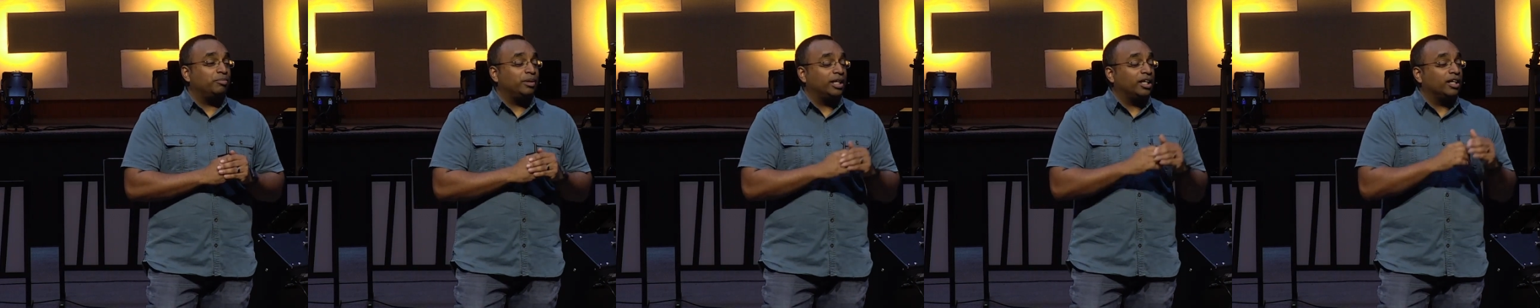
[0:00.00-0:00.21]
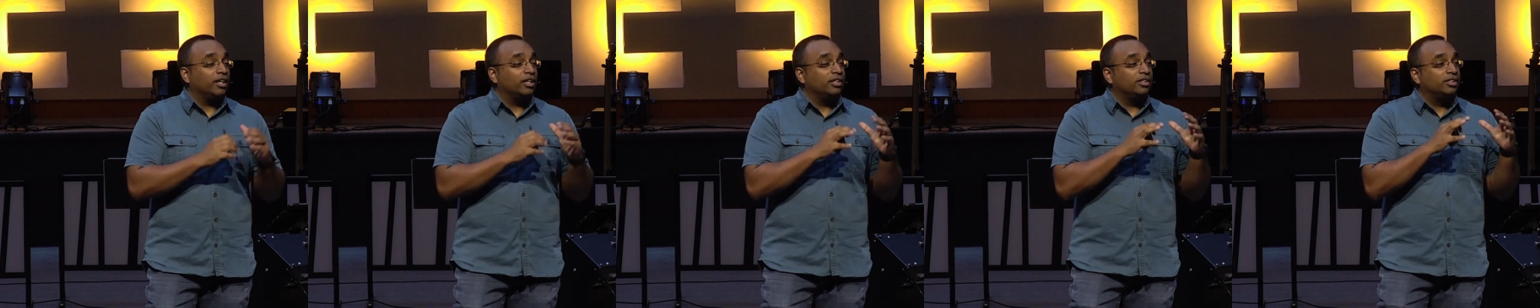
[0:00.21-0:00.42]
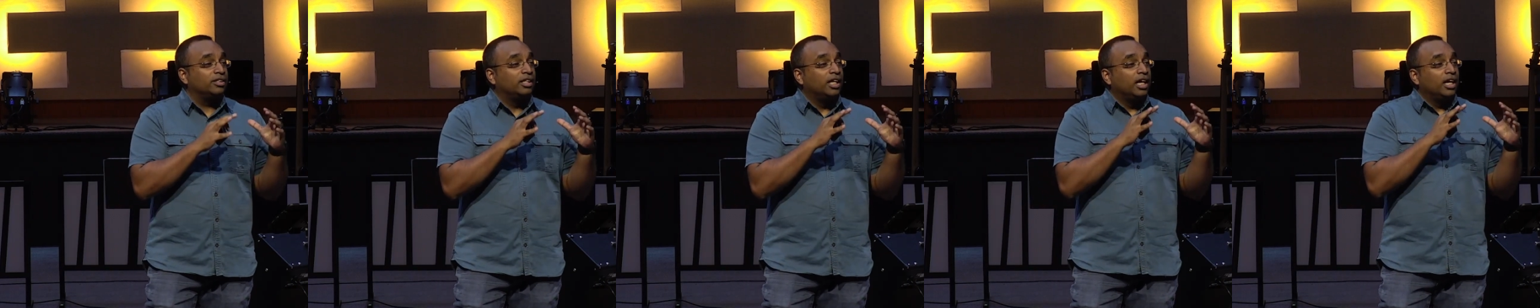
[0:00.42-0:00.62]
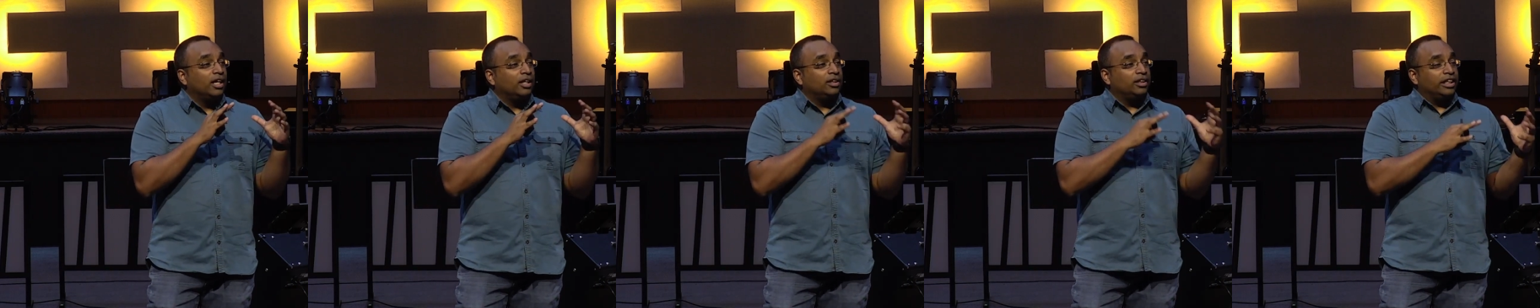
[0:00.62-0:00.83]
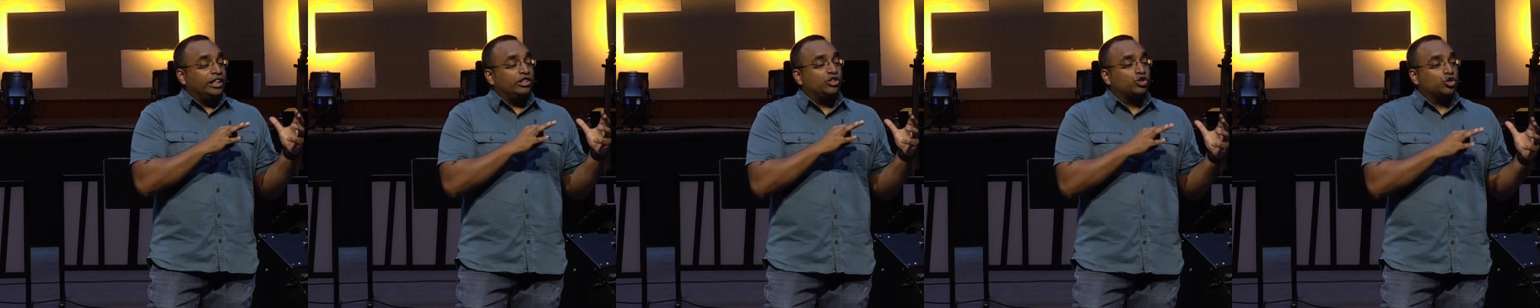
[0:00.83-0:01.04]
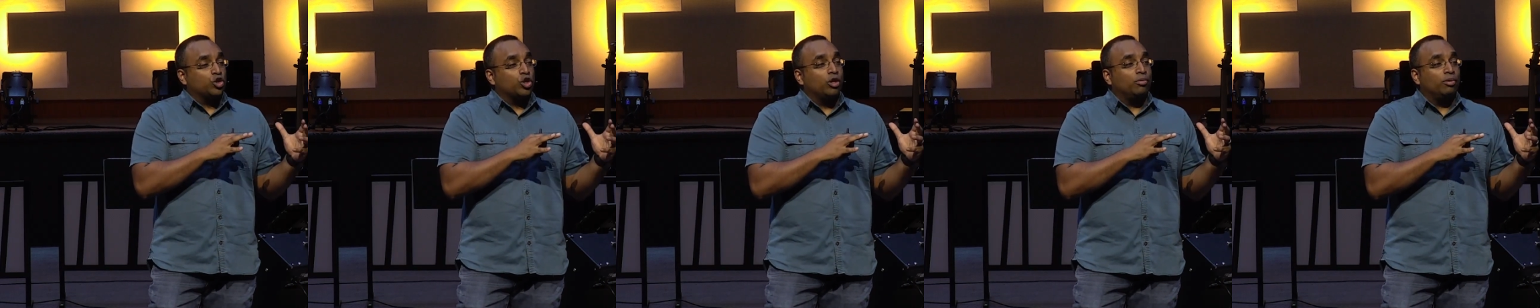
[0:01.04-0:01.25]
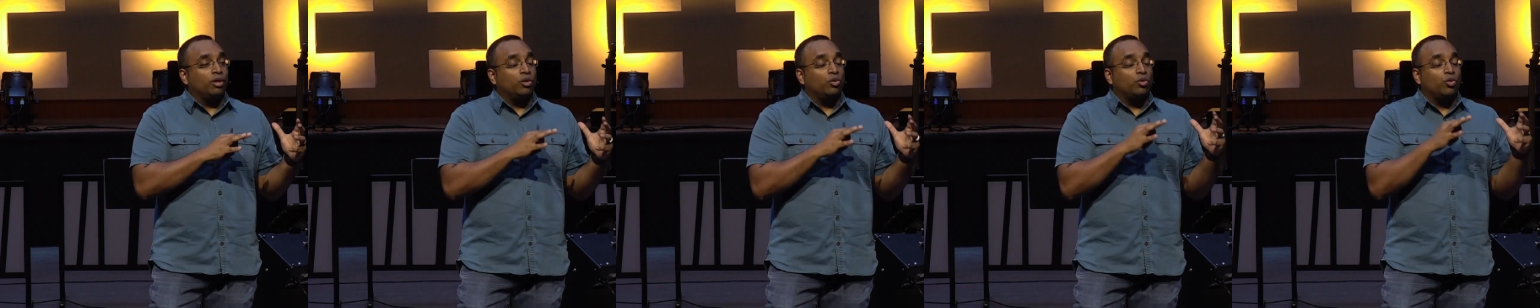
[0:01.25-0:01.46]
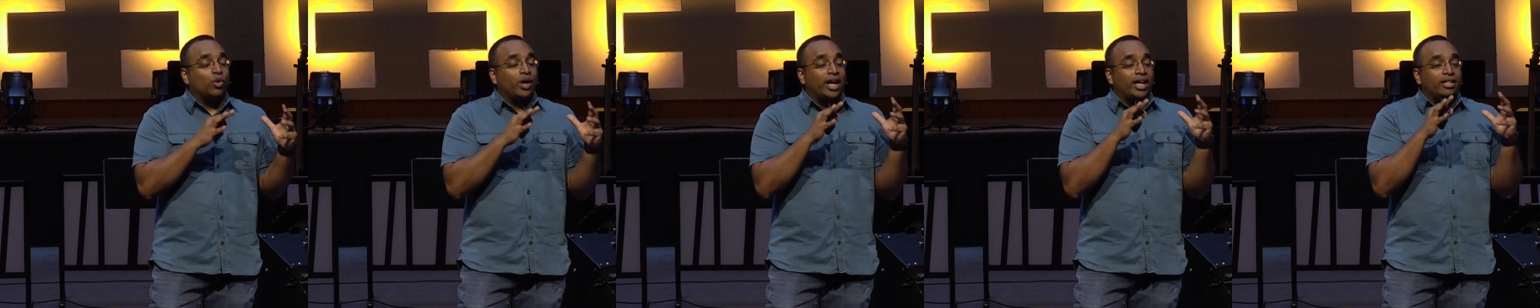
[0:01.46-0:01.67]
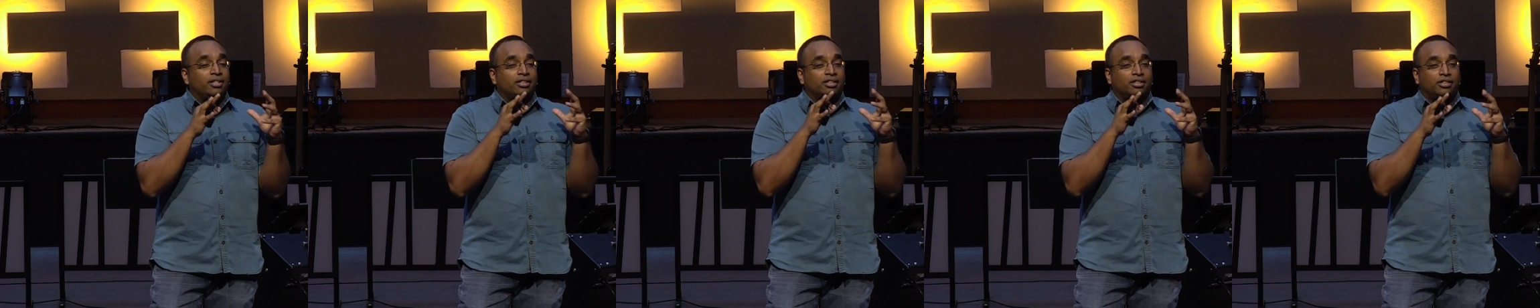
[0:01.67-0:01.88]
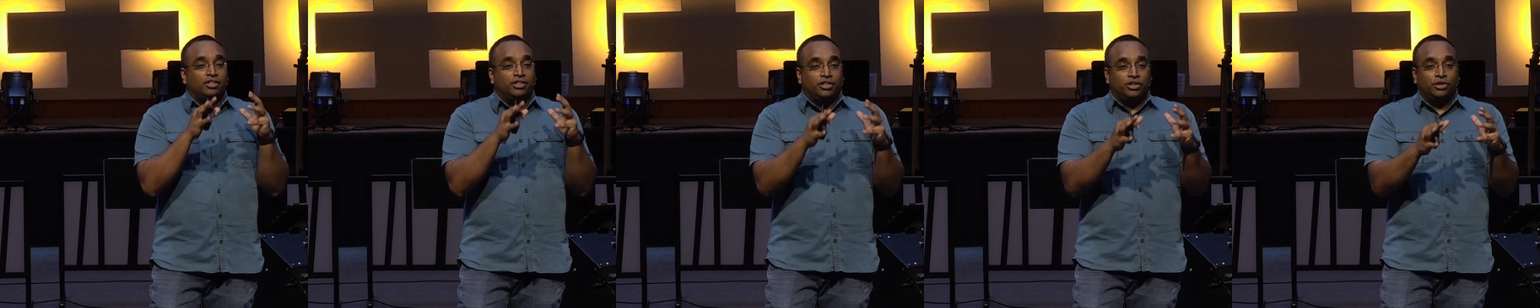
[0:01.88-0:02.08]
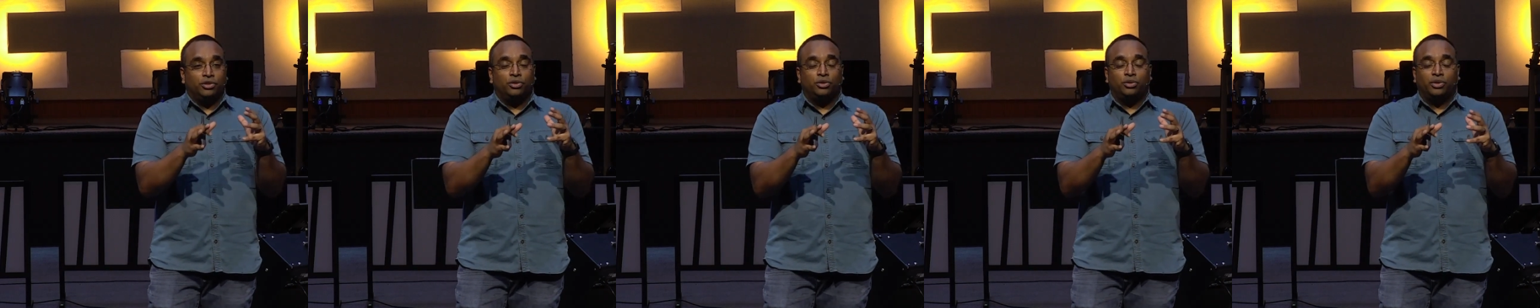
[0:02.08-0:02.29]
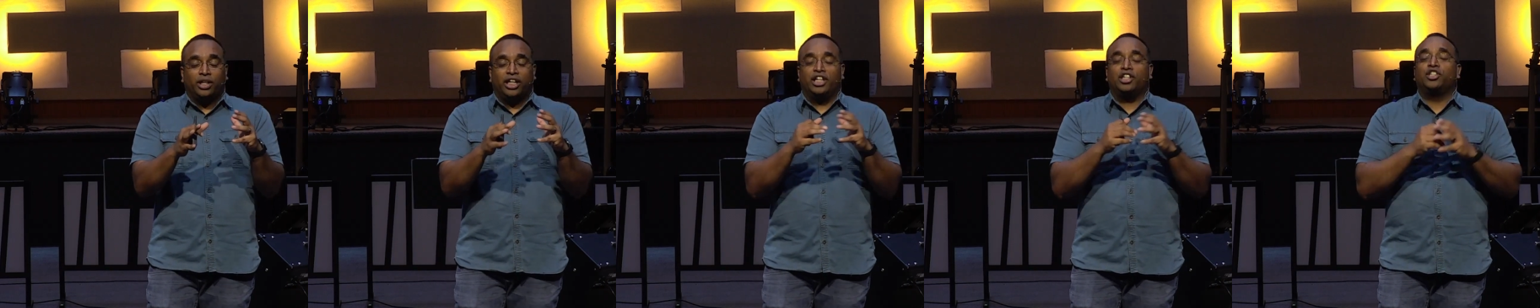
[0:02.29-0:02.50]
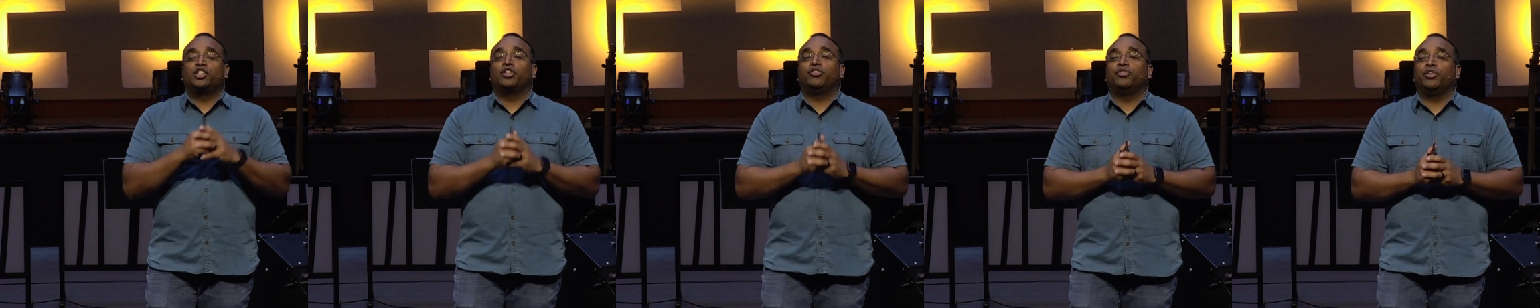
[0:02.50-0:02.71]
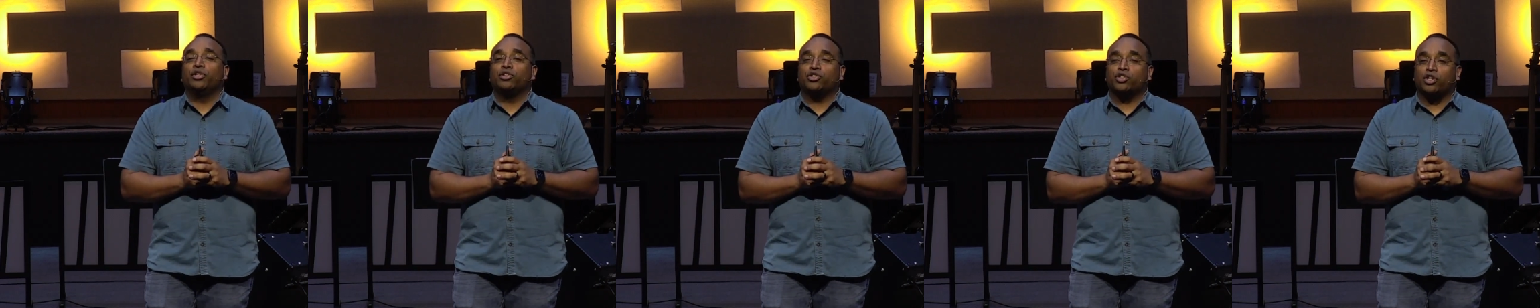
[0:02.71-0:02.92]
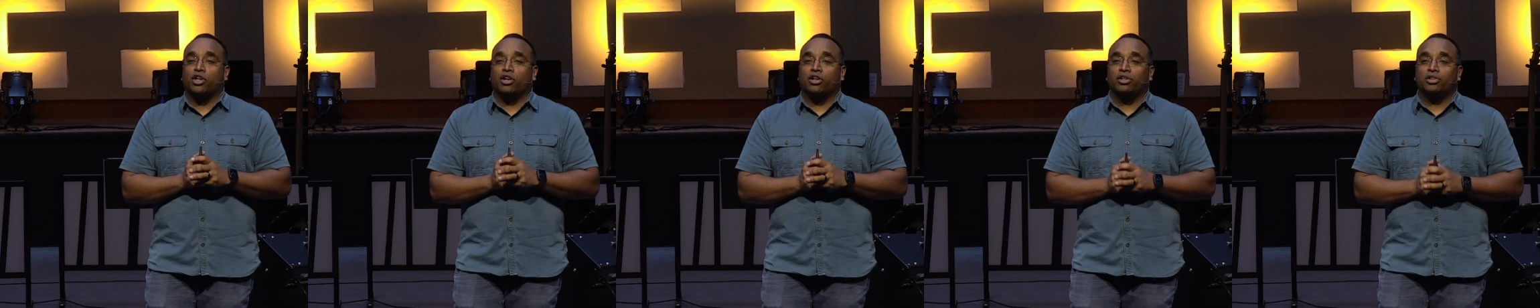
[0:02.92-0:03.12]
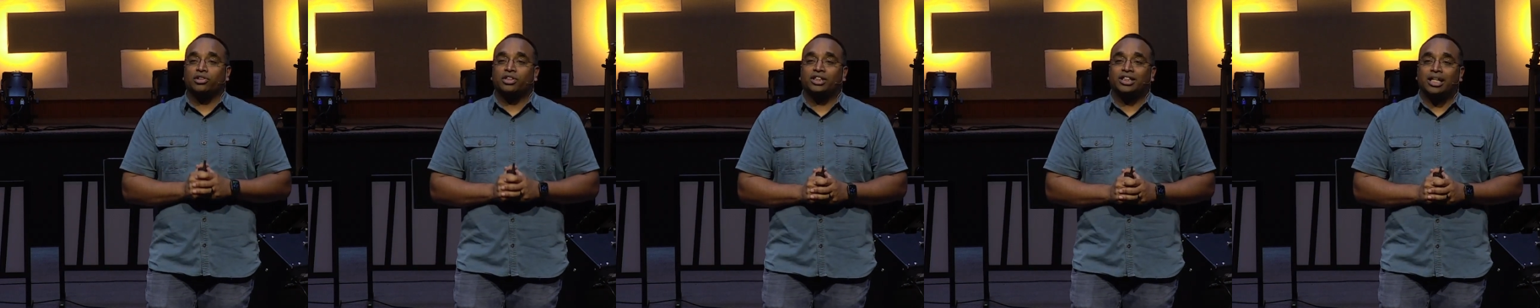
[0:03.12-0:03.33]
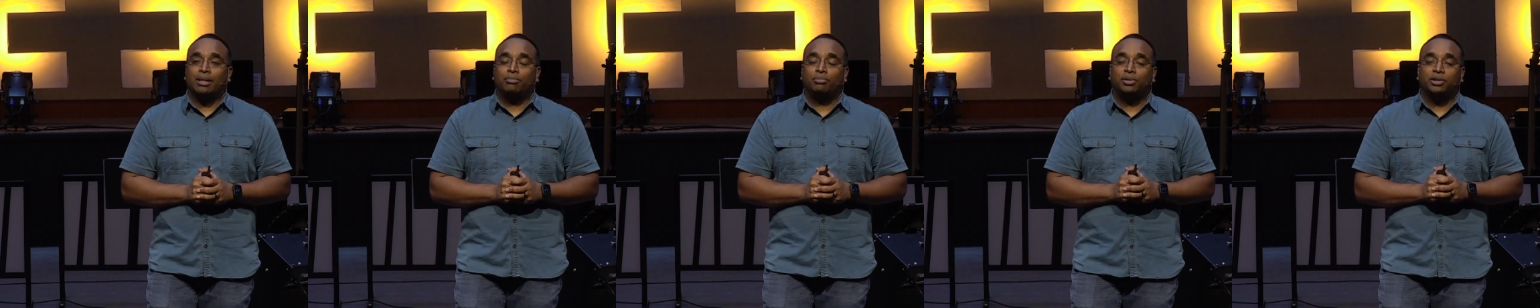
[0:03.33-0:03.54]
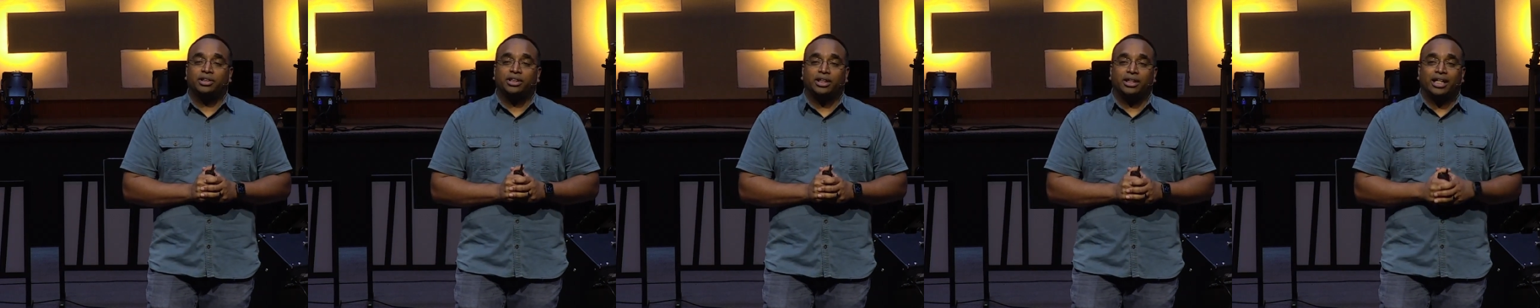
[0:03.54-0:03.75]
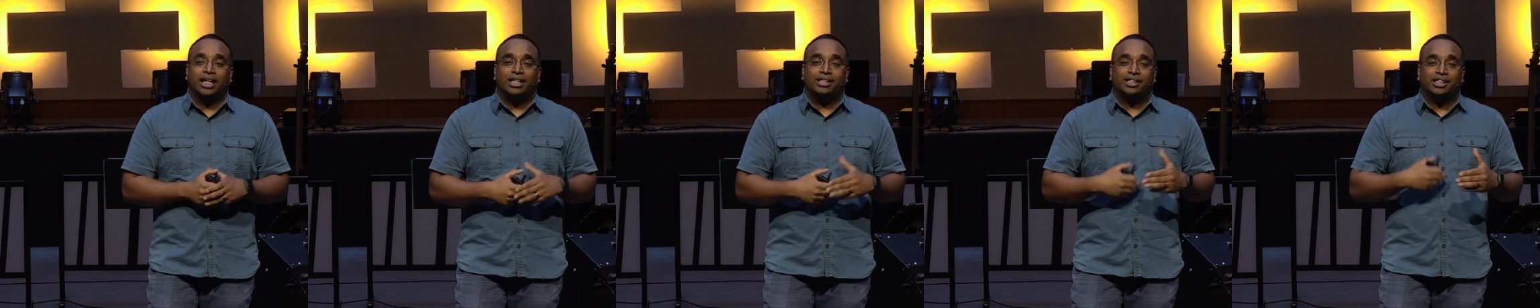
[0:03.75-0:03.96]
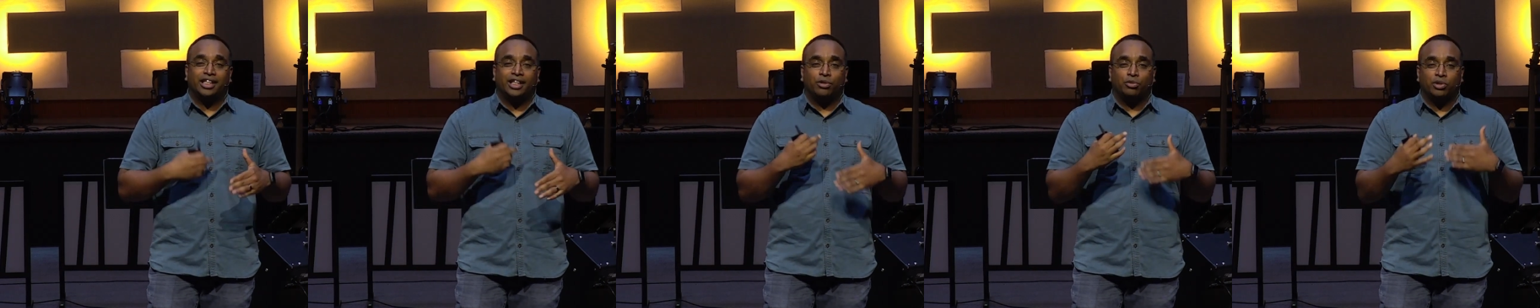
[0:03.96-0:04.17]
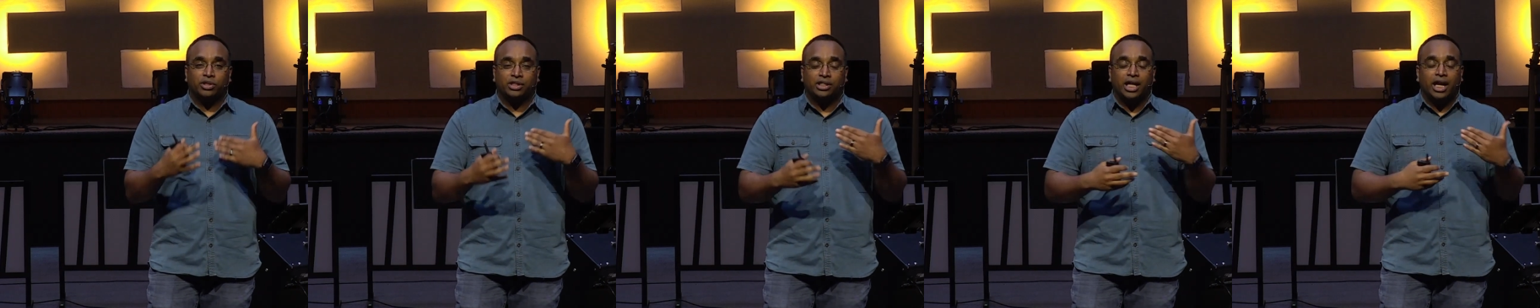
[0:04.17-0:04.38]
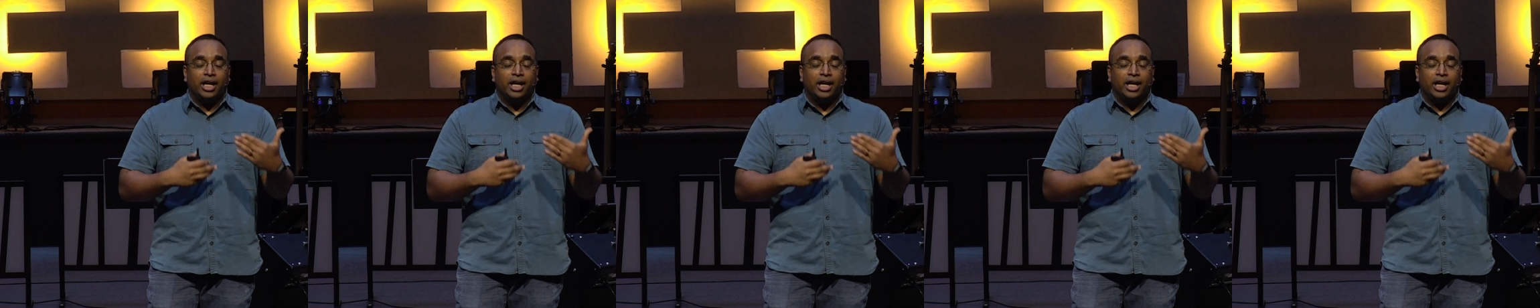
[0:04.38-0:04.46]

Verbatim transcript: because Lee Strobel went to interview Charles Templeton as he was